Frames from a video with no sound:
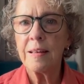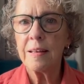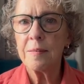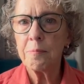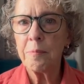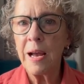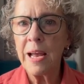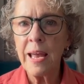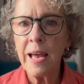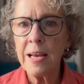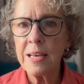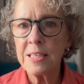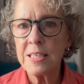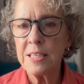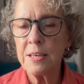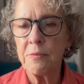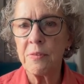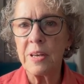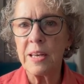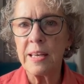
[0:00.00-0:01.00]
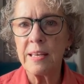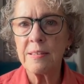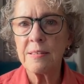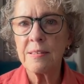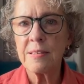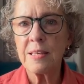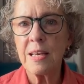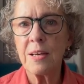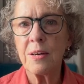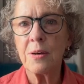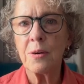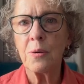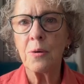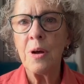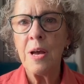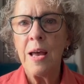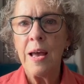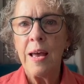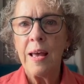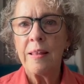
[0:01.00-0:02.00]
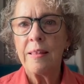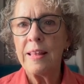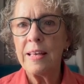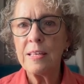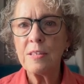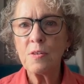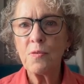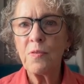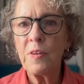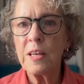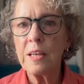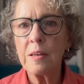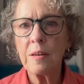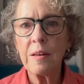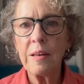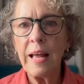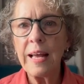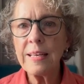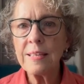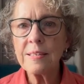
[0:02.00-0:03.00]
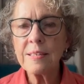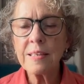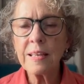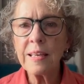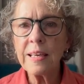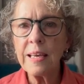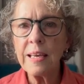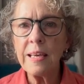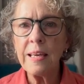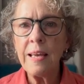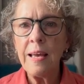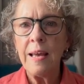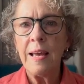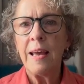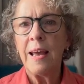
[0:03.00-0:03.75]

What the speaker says: my activities. So these fit nicely